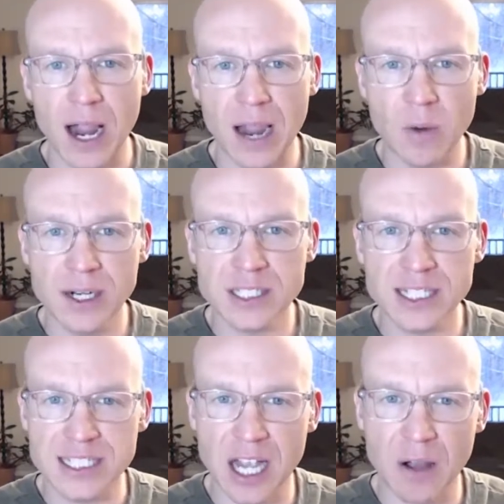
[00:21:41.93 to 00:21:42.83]
I wanted to
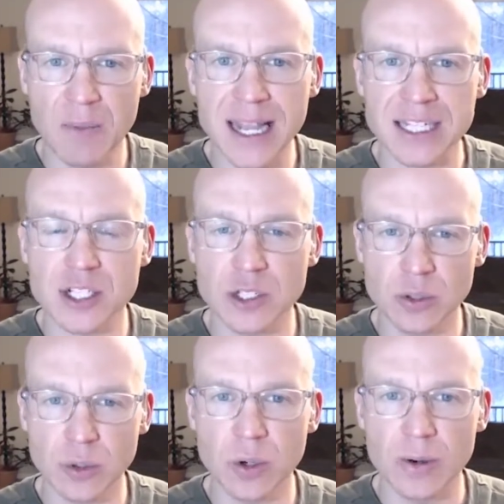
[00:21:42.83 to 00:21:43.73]
tell my
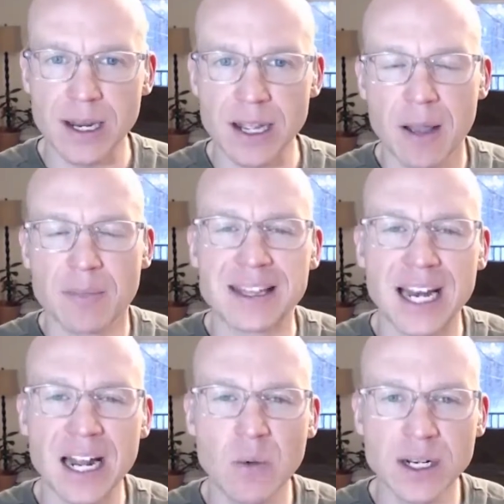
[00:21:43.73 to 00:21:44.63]
story, but then
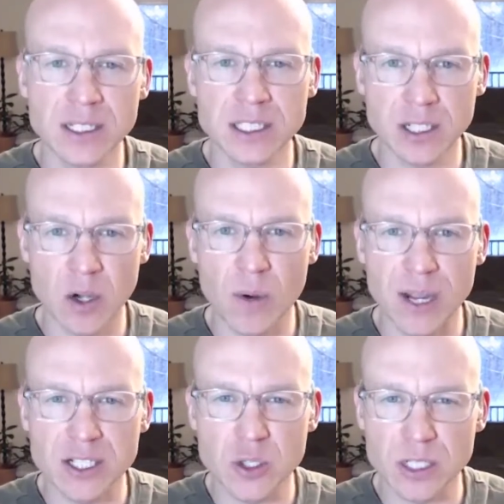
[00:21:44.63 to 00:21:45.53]
I wanted to go
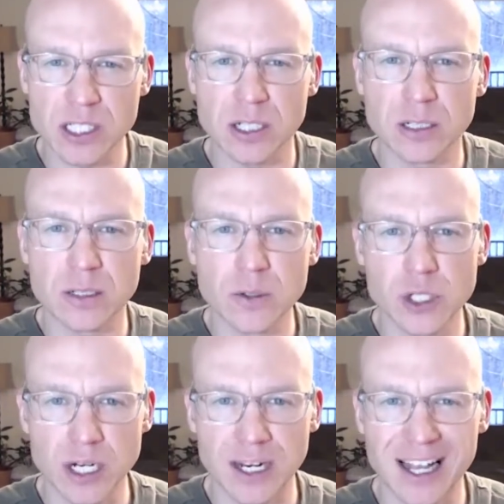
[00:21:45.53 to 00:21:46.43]
into a
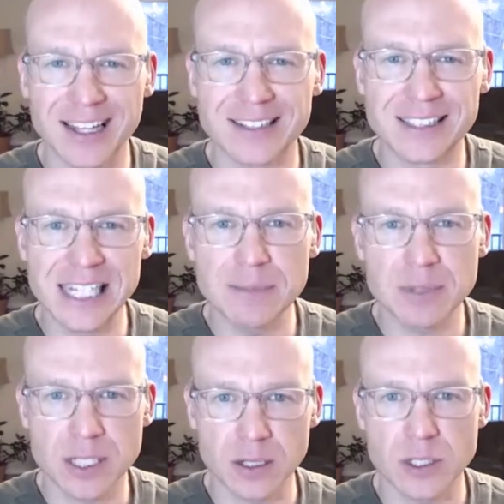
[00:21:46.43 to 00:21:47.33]
solution, a deep
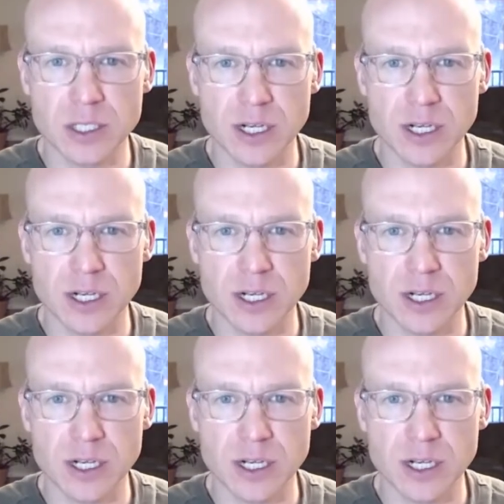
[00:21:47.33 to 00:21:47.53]
solution.